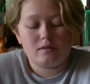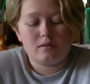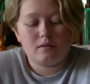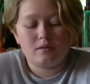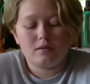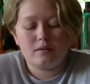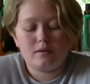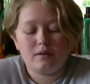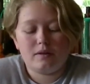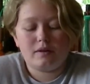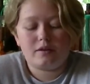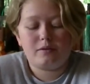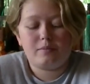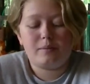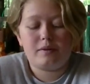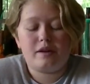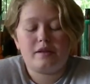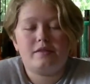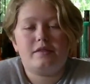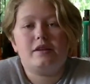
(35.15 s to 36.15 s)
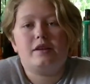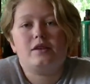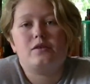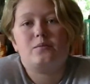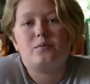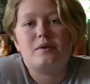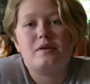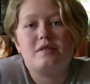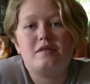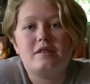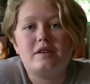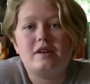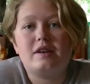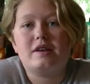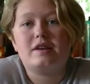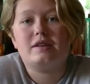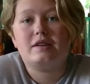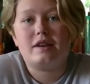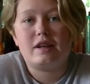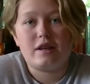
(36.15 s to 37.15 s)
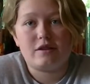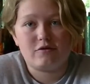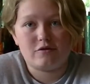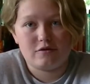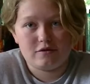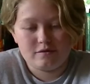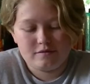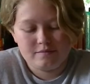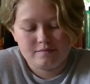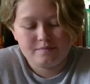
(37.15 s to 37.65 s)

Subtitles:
could explain things we see in nature.